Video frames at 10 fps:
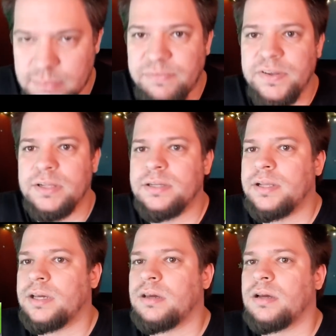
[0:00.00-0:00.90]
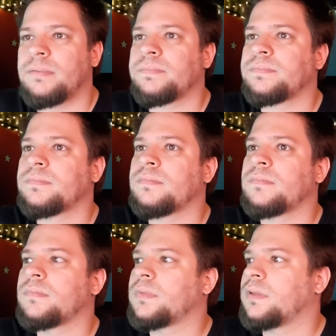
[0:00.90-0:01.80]
up feeling like
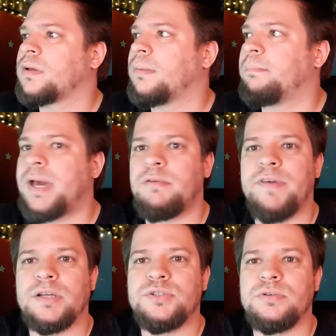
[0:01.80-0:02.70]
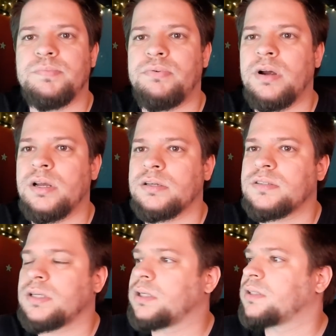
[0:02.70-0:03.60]
a manufactured
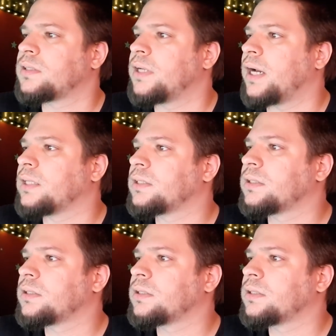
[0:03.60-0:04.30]
product, and it's not.